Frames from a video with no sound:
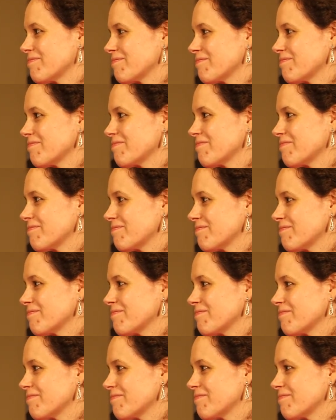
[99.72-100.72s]

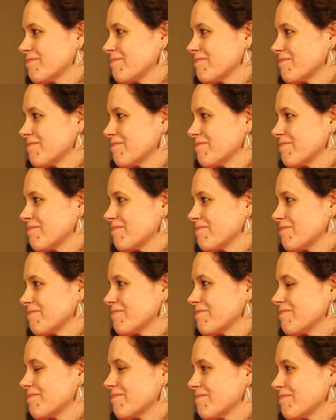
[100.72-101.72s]

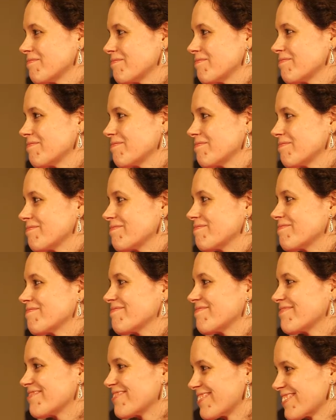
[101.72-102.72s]

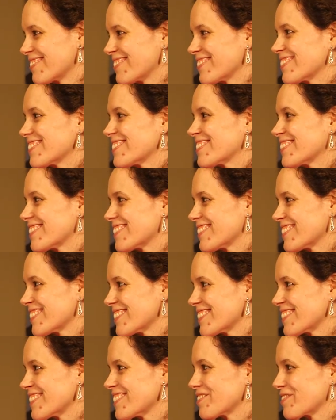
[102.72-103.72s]

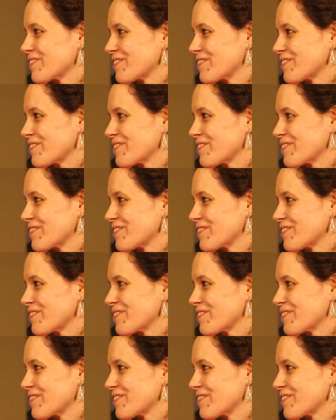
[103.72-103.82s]
The person shown says nothing.